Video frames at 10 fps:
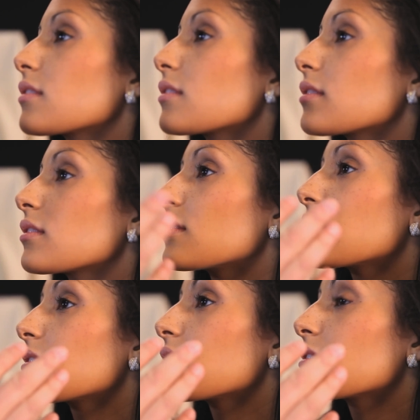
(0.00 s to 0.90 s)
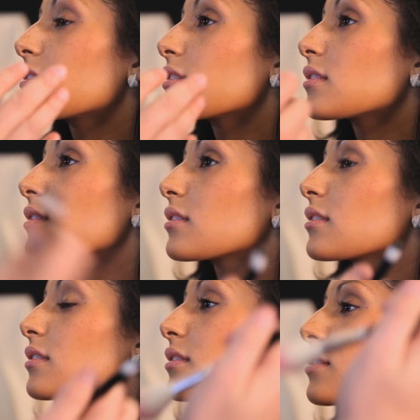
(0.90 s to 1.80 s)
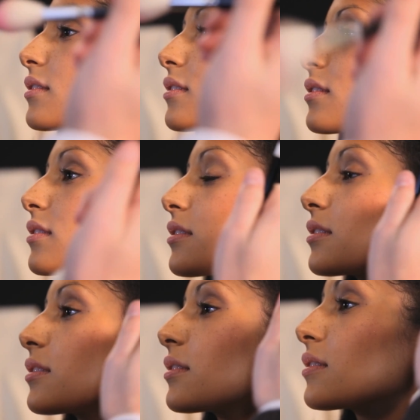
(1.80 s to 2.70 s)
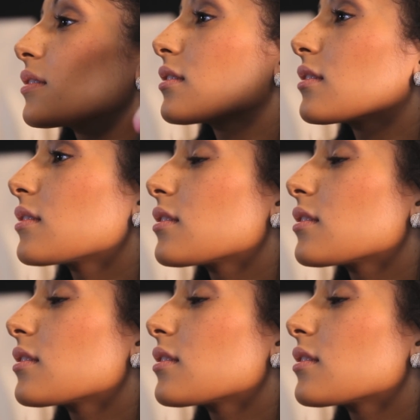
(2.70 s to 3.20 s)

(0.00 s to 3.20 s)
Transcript: So I apply it on the cheekbone area.